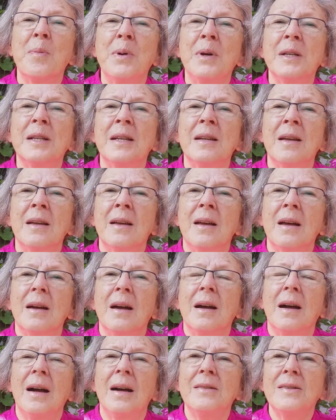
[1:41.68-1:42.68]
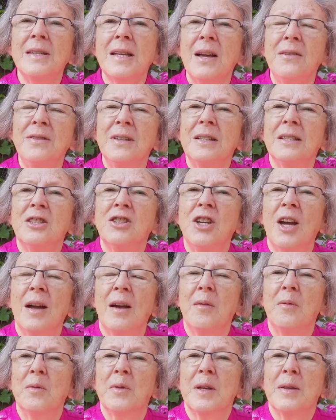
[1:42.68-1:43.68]
But I was having a
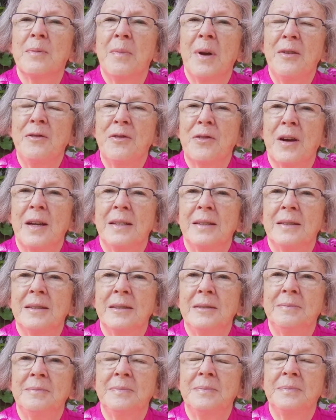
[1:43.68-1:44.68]
chat with my friend.